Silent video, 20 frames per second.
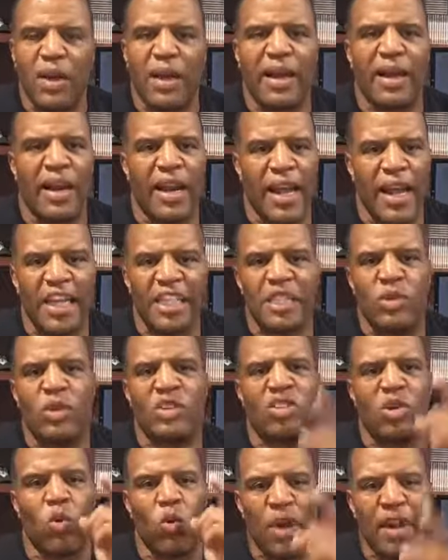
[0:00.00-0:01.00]
not an Asian one.
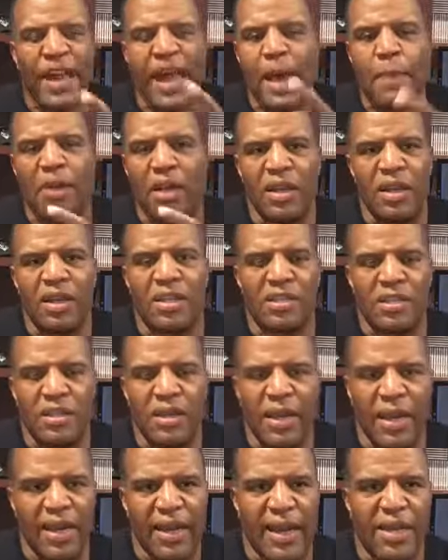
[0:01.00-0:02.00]
So what happened in this
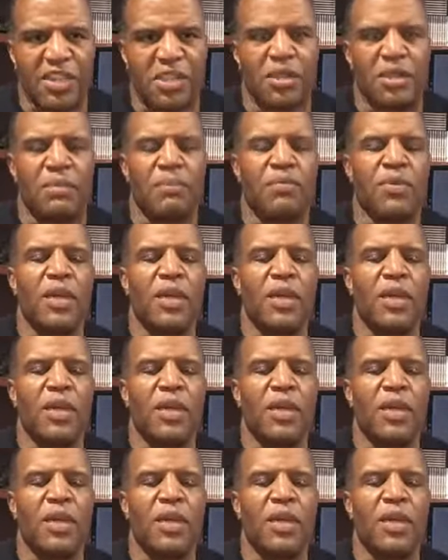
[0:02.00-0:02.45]
election?